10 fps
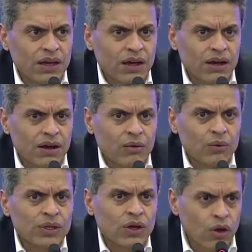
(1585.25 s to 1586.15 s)
uh,
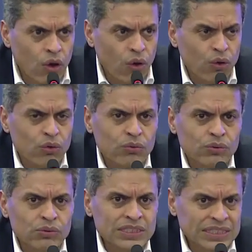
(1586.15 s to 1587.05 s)
with a goal
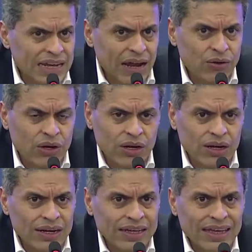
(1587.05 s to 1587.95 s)
set out
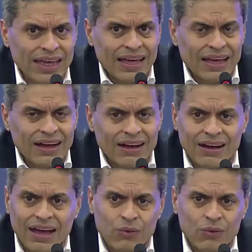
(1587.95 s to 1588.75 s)
clearly uh,